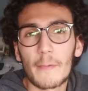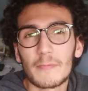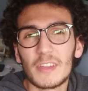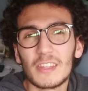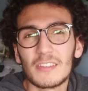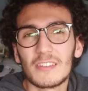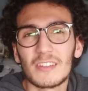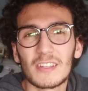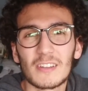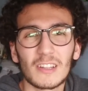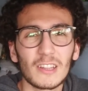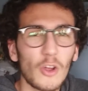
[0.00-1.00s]
in
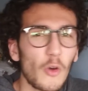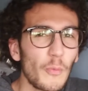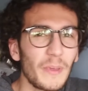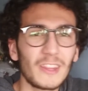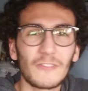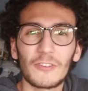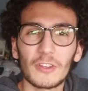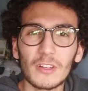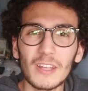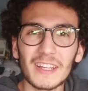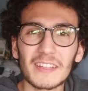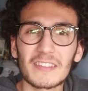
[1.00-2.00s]
the low midfield,
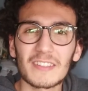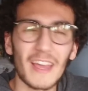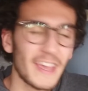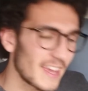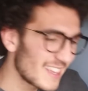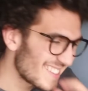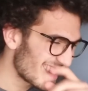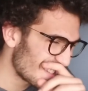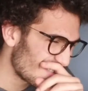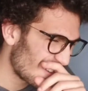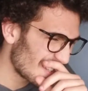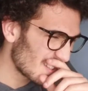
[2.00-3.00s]
I can say, and
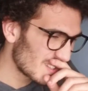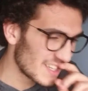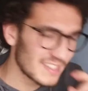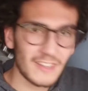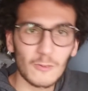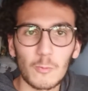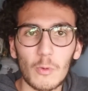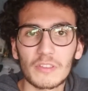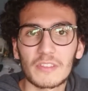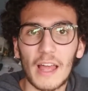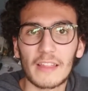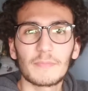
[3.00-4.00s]
Vettel doesn't want
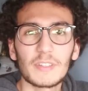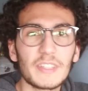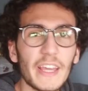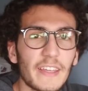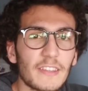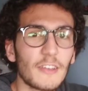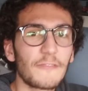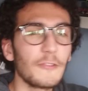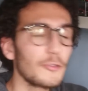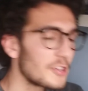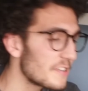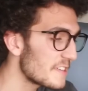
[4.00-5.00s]
that. But yeah, the
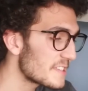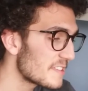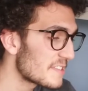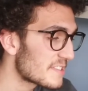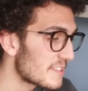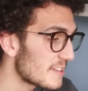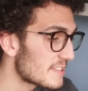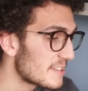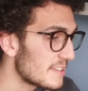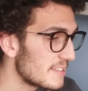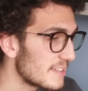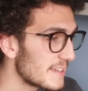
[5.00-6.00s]
future isn't
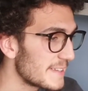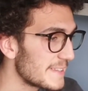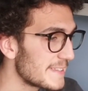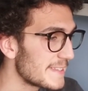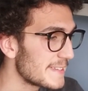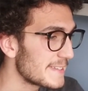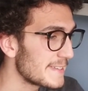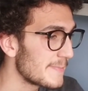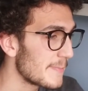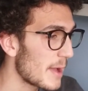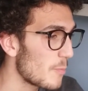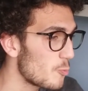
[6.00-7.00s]
certain, and
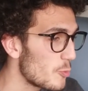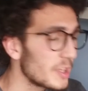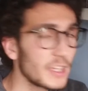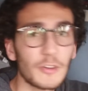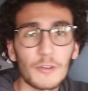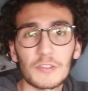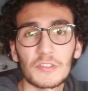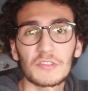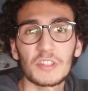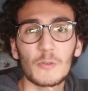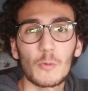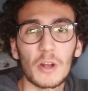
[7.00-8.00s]
I'm really curious to
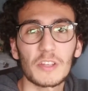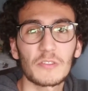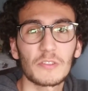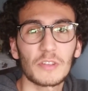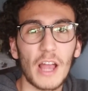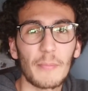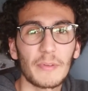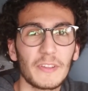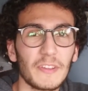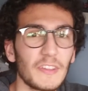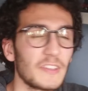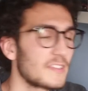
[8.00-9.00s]
see what is going to happen
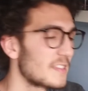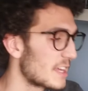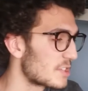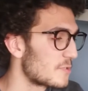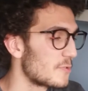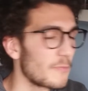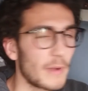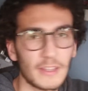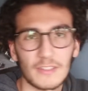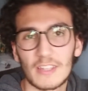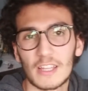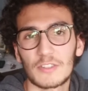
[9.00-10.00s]
in these next few
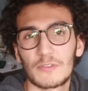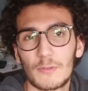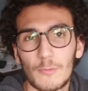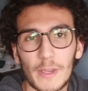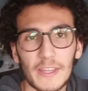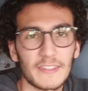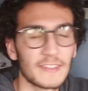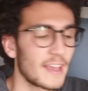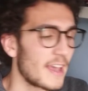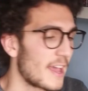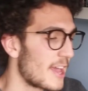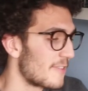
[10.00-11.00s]
months, next few weeks.
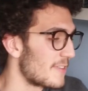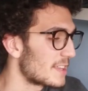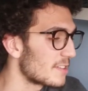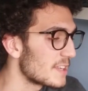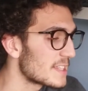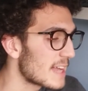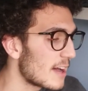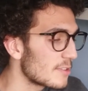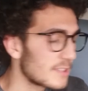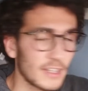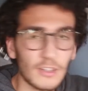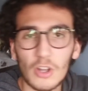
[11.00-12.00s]
Vettel is
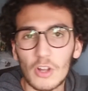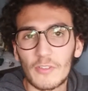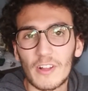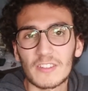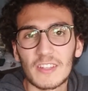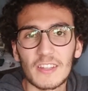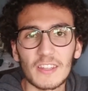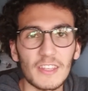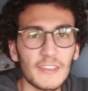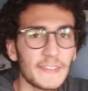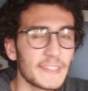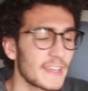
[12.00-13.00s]
out, a lot of
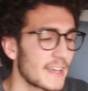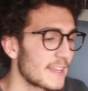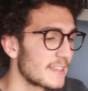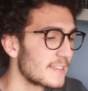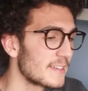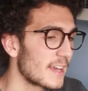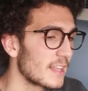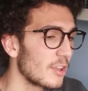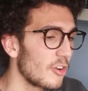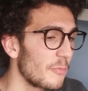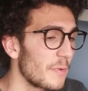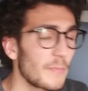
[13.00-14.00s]
alternatives, and a
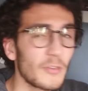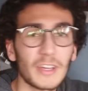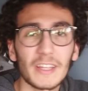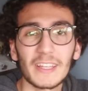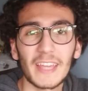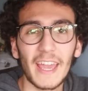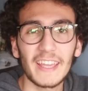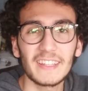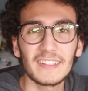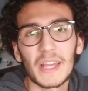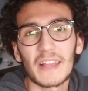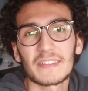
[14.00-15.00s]
lot of people can
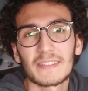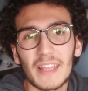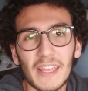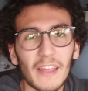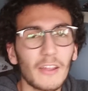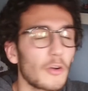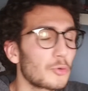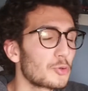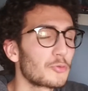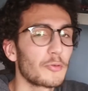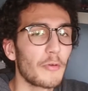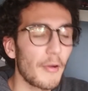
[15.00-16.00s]
gain, because they can go to
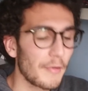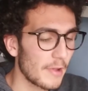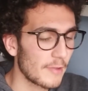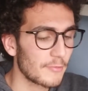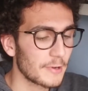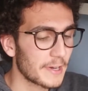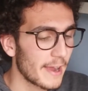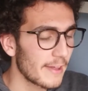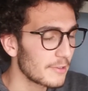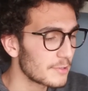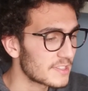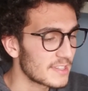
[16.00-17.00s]
Ferrari. We have
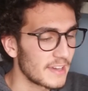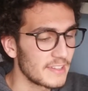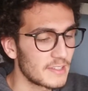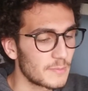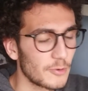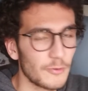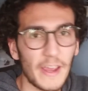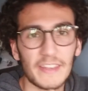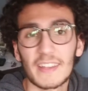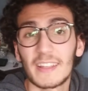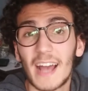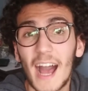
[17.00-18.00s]
Ricciardo, Sainz, Perez
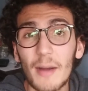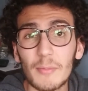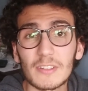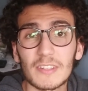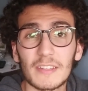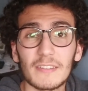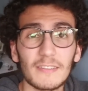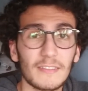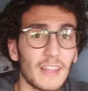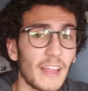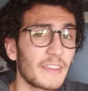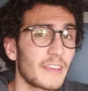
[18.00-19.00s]
and Hamilton
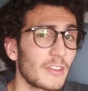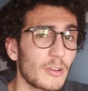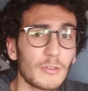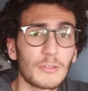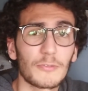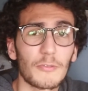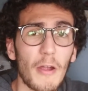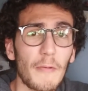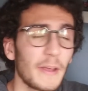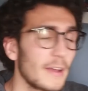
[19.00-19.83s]
that can go to Ferrari,